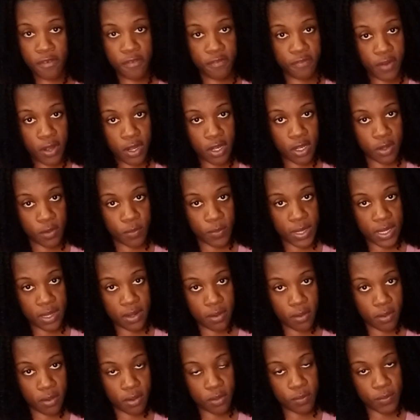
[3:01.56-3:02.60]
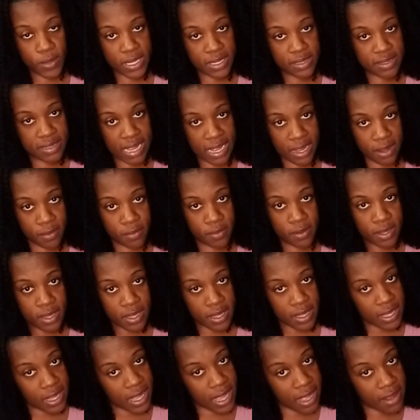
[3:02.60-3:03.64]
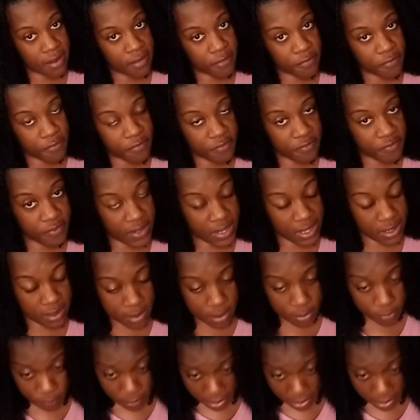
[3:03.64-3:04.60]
to follow it all the way down and feel